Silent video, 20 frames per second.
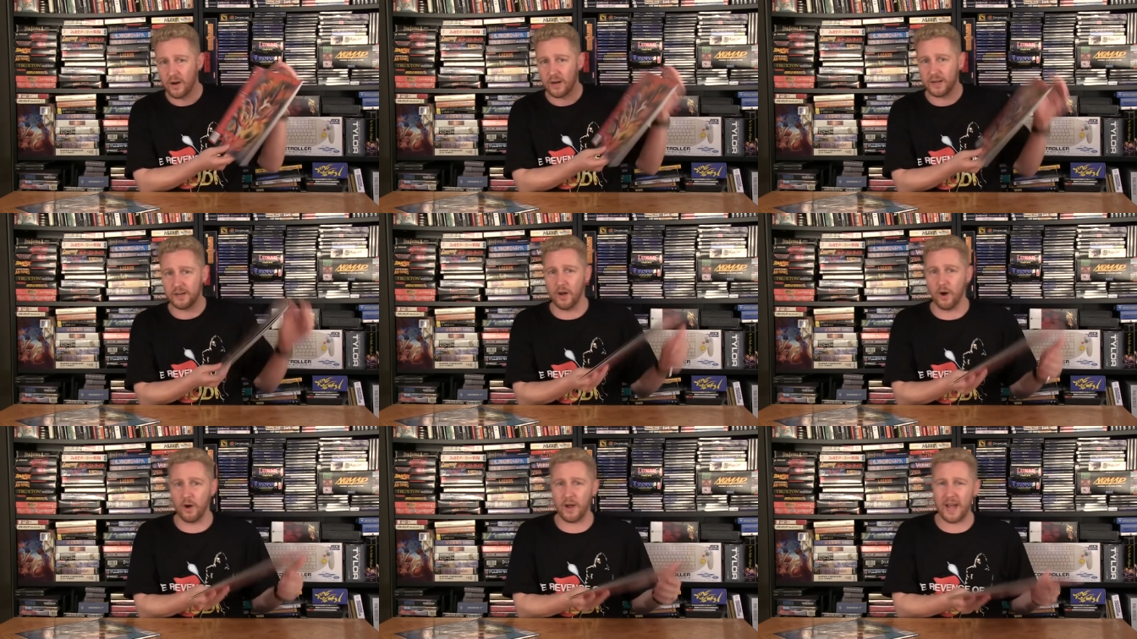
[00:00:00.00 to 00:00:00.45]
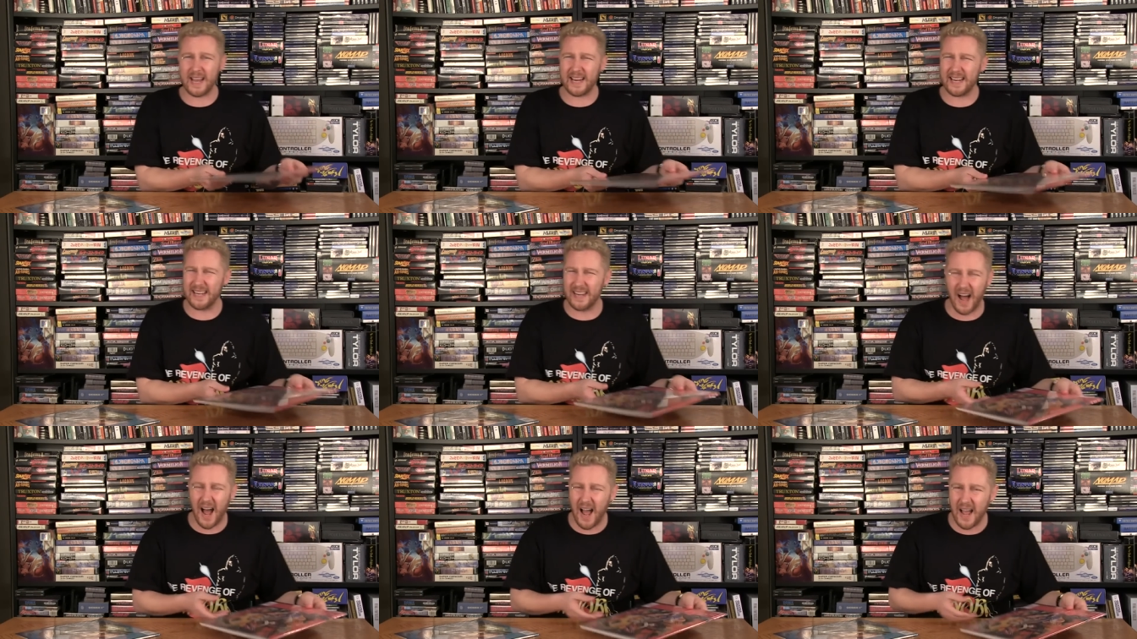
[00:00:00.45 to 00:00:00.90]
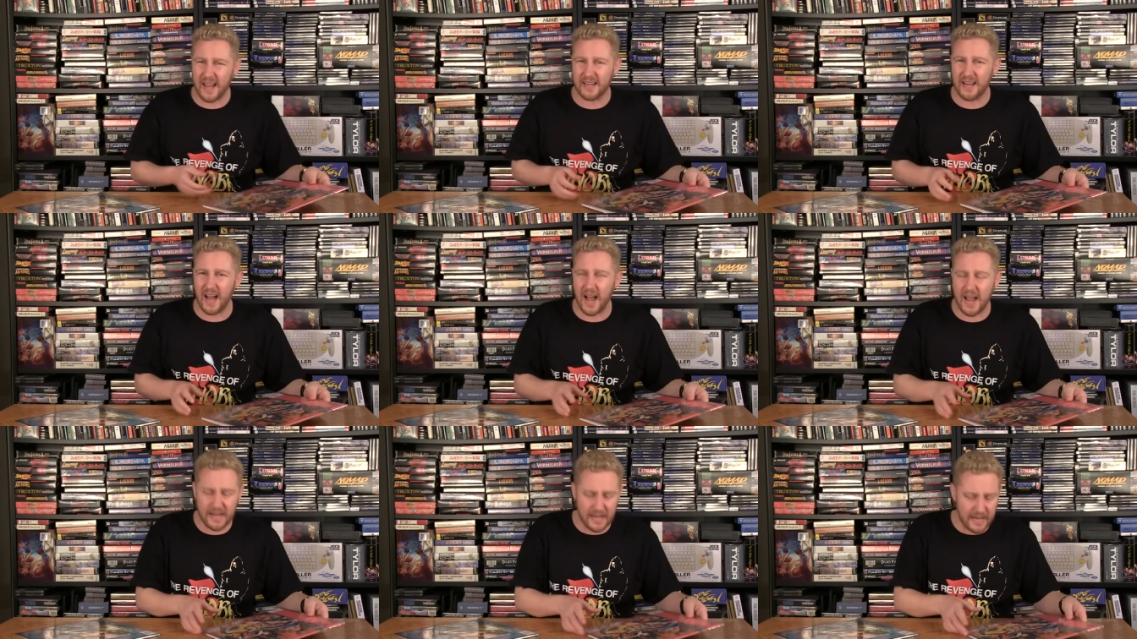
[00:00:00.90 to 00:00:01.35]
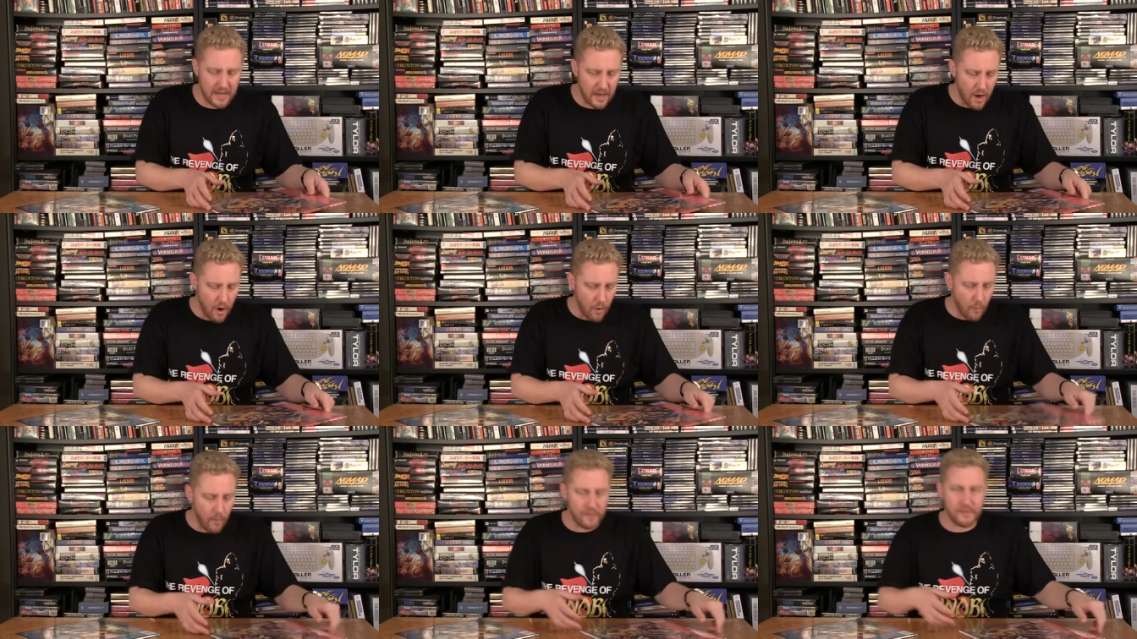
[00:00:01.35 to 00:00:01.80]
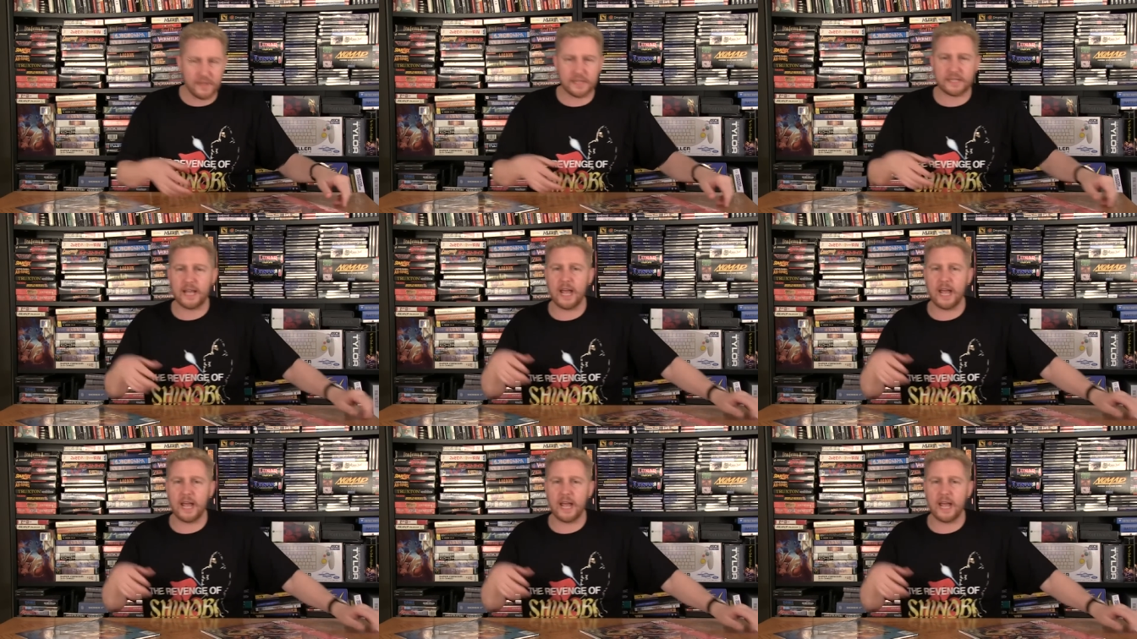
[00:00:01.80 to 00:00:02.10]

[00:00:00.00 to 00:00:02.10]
you know, 89, 90 when this